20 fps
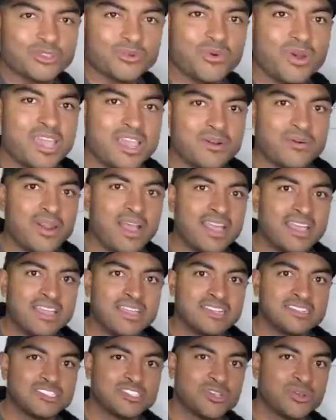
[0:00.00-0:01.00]
the way, right?
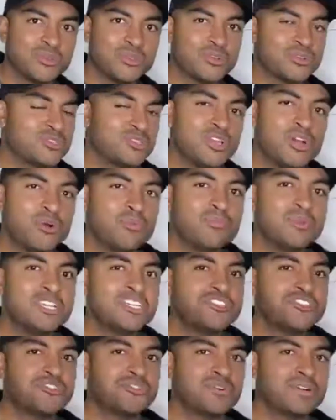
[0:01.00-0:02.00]
And so there's no
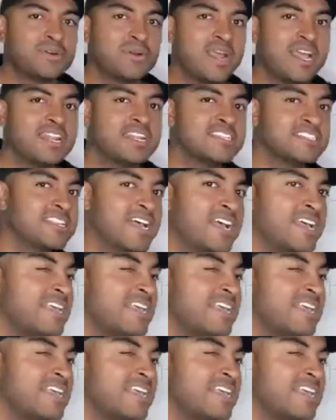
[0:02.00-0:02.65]
mystery, right? There's